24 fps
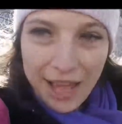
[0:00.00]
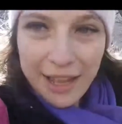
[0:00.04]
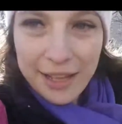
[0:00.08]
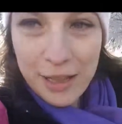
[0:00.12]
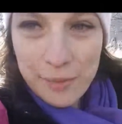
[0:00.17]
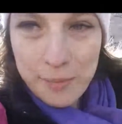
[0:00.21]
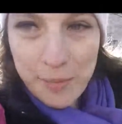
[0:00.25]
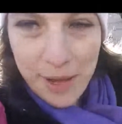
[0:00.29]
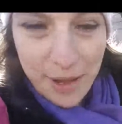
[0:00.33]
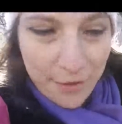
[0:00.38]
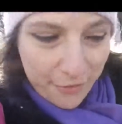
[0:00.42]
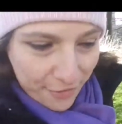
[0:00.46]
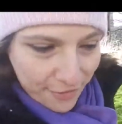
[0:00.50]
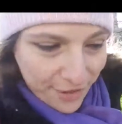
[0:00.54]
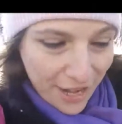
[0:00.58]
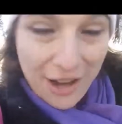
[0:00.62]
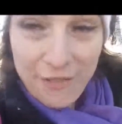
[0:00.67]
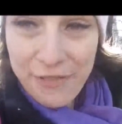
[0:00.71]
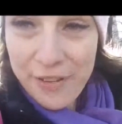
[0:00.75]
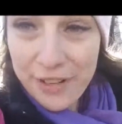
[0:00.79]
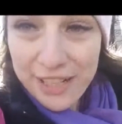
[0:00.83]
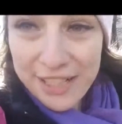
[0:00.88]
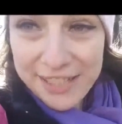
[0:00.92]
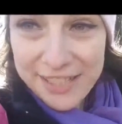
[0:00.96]
little bit of
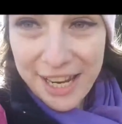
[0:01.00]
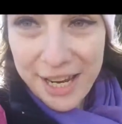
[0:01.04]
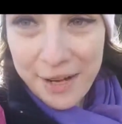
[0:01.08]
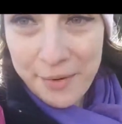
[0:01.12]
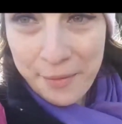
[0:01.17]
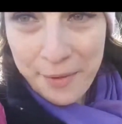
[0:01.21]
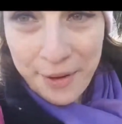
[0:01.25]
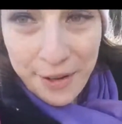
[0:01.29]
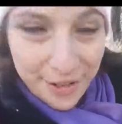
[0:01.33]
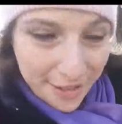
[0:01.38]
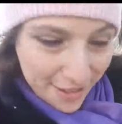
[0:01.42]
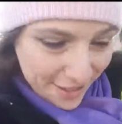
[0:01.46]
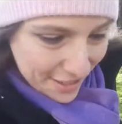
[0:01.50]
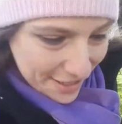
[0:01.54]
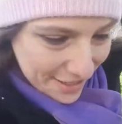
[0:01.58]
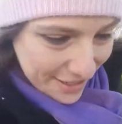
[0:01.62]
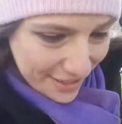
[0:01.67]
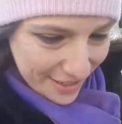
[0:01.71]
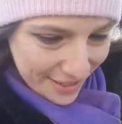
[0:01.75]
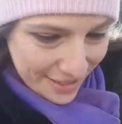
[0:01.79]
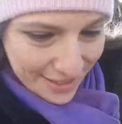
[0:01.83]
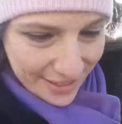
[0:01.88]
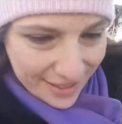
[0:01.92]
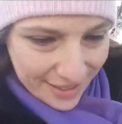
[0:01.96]
graphic design work.
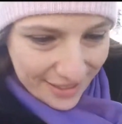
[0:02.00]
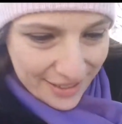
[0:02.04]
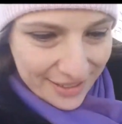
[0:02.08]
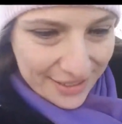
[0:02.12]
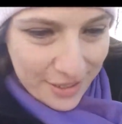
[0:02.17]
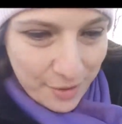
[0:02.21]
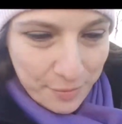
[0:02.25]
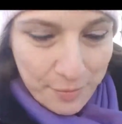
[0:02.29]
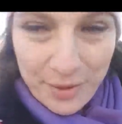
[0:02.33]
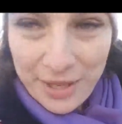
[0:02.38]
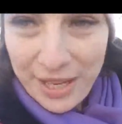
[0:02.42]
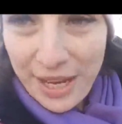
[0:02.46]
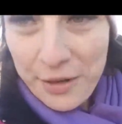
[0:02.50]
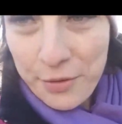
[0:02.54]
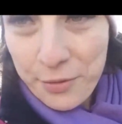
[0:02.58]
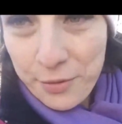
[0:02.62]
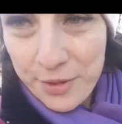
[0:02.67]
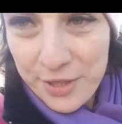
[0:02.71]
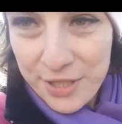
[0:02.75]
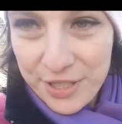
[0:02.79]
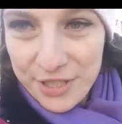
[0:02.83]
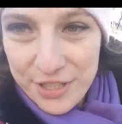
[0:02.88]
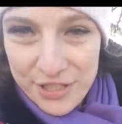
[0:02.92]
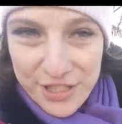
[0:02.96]
Something I
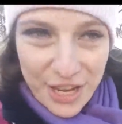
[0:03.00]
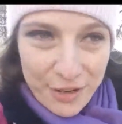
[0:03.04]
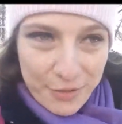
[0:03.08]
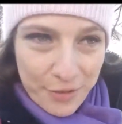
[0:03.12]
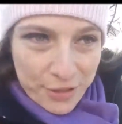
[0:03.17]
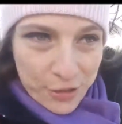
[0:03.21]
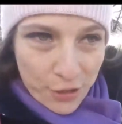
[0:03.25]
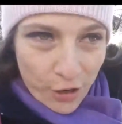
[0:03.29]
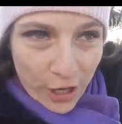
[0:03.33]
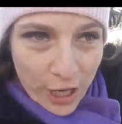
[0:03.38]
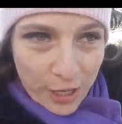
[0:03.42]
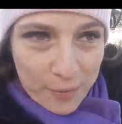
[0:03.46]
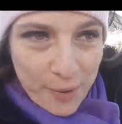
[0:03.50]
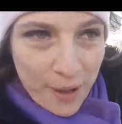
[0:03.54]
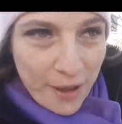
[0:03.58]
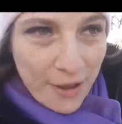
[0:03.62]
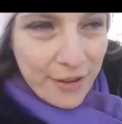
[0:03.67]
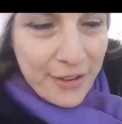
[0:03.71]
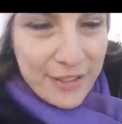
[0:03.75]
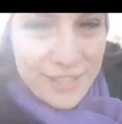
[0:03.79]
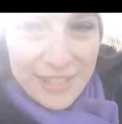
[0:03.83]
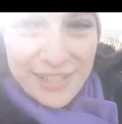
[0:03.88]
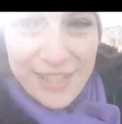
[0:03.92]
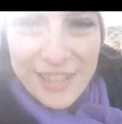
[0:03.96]
don't generally talk
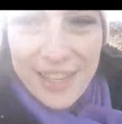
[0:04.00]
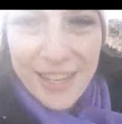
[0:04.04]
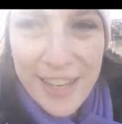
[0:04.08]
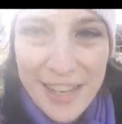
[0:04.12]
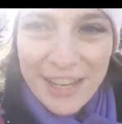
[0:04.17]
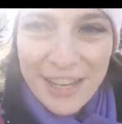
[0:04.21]
about.